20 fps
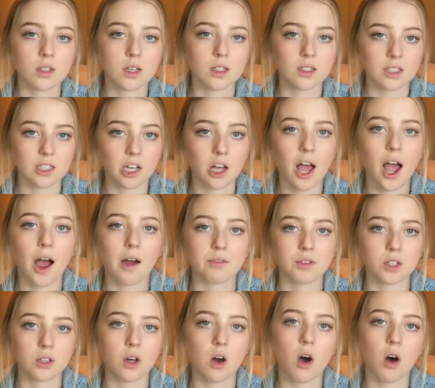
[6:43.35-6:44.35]
until
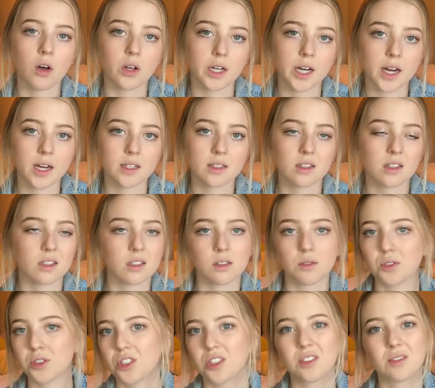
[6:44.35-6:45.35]
after the holidays because it
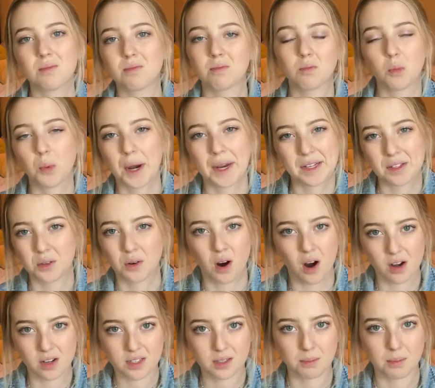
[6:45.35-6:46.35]
was just way too
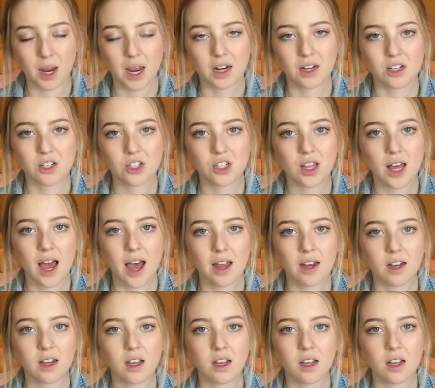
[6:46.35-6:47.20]
hard to manage that.